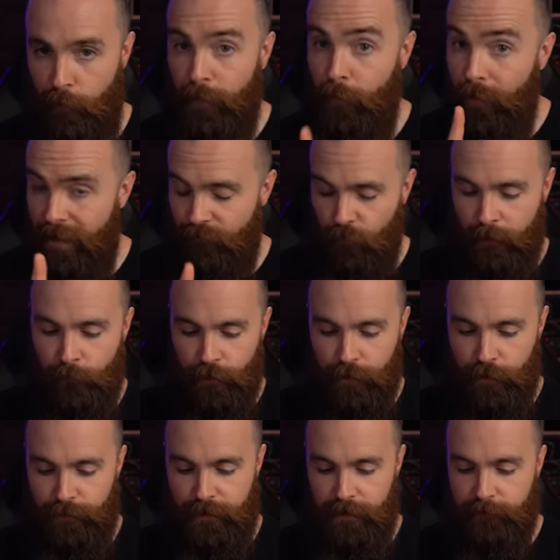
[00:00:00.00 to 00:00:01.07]
But we will have one more
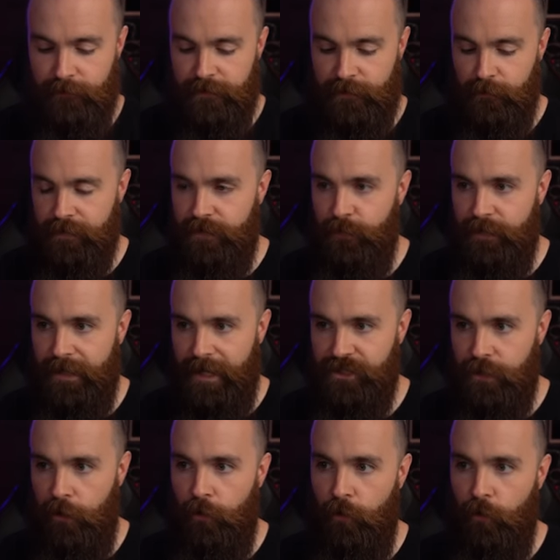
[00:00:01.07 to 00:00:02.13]
new thing. So let's do a
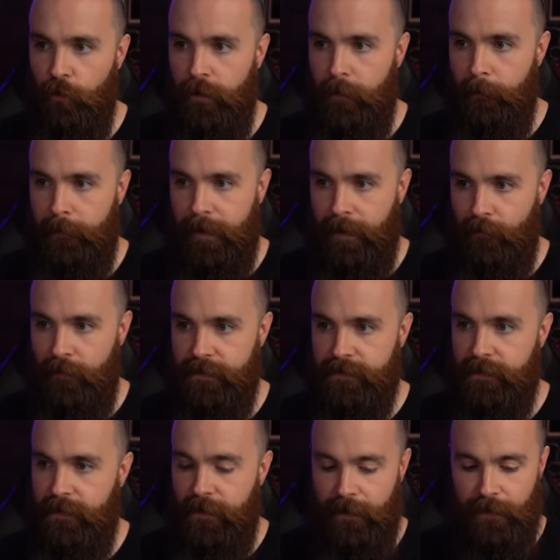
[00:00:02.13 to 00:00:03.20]
dash O parent.
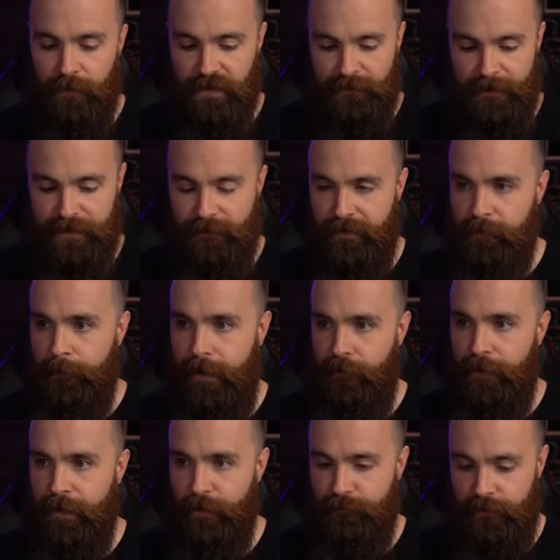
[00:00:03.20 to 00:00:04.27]
We'll specify the
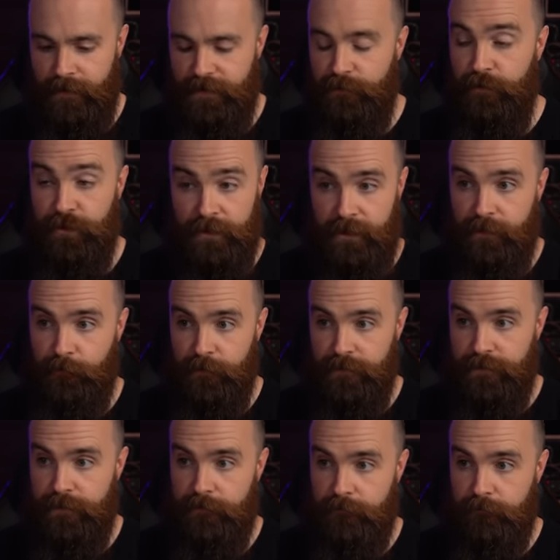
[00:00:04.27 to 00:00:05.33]
parent interface, which again
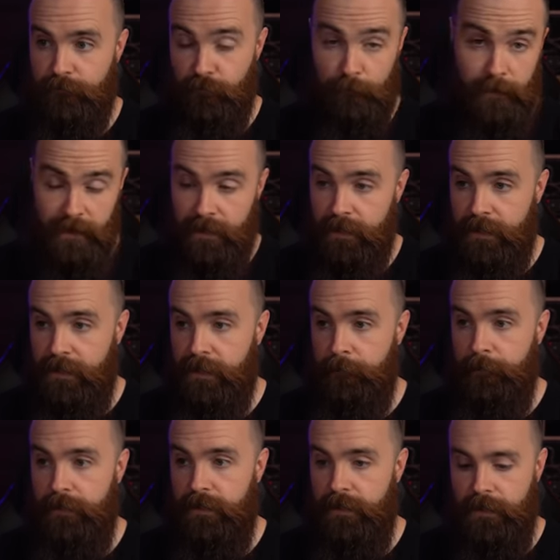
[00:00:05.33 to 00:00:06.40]
was for me, E
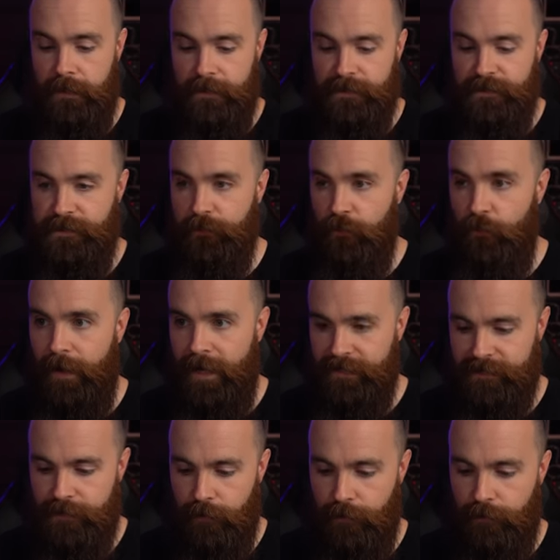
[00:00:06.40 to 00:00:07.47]
N P zero
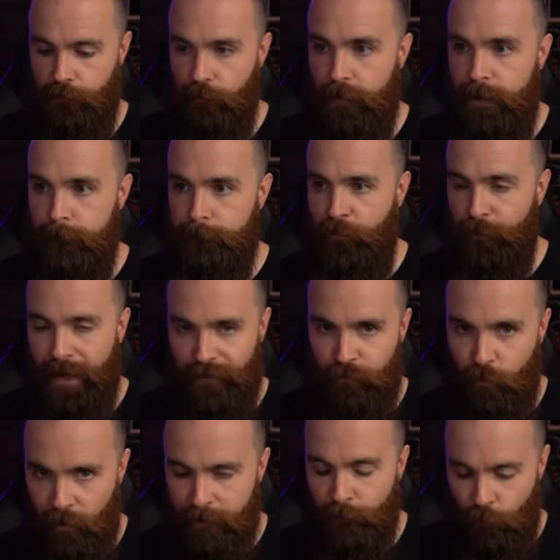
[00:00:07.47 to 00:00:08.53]
S three. Then we
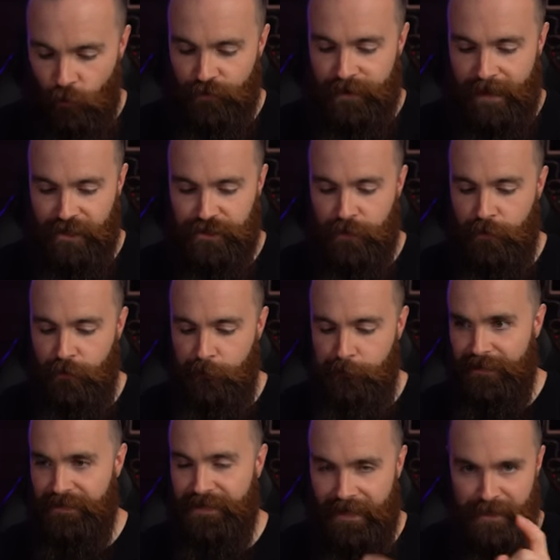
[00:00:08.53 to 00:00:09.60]
have one more dash O.
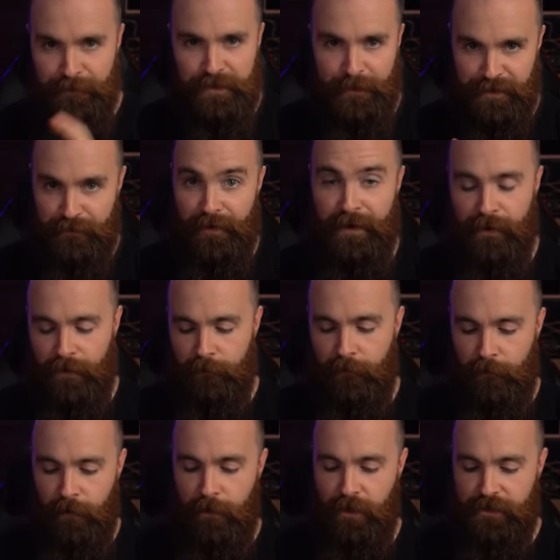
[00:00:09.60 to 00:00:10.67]
This is how you specify
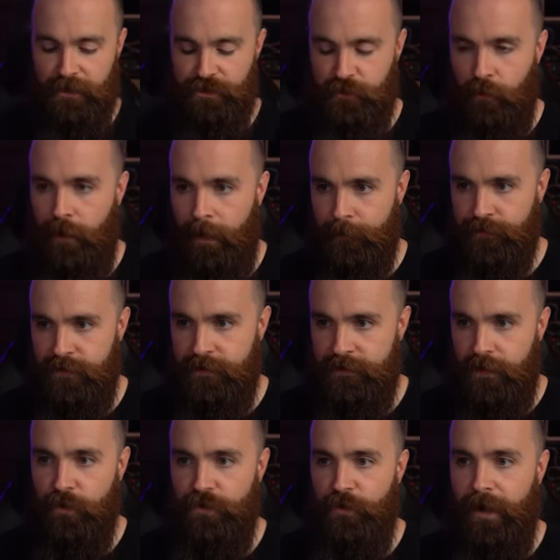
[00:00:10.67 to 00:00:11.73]
additional
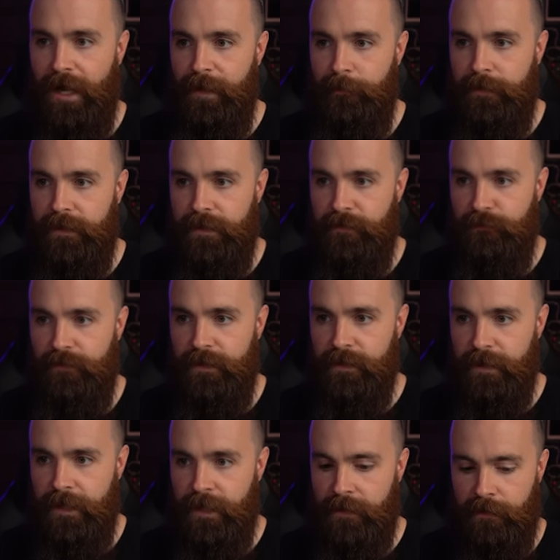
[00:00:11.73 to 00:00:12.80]
options. We'll do I P V
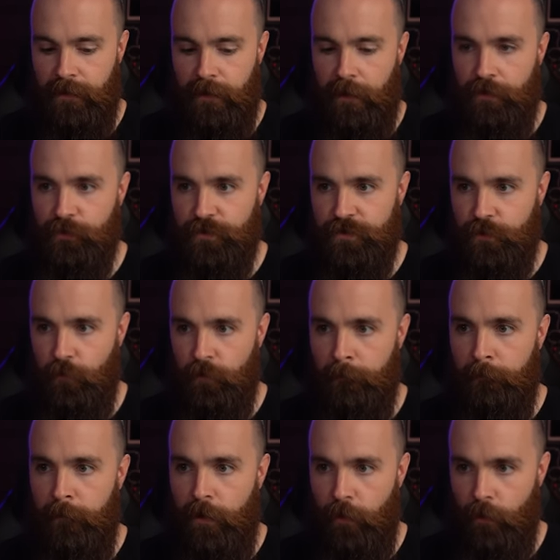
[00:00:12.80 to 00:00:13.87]
LAN underscore
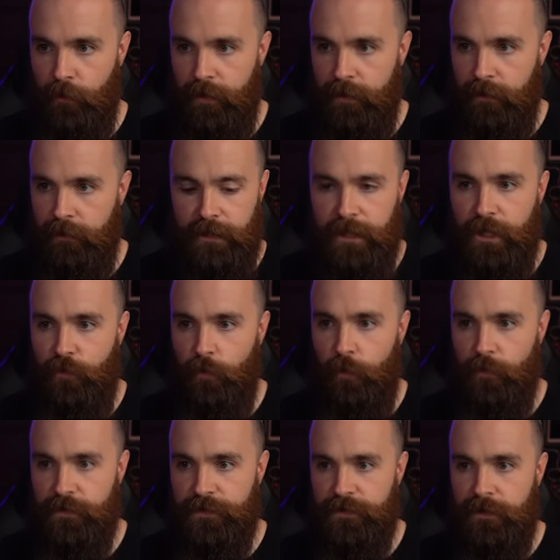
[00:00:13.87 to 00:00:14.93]
mode
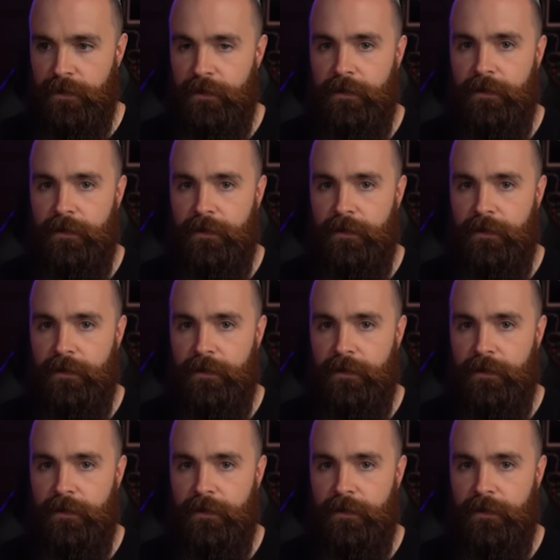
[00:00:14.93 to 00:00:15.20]
equals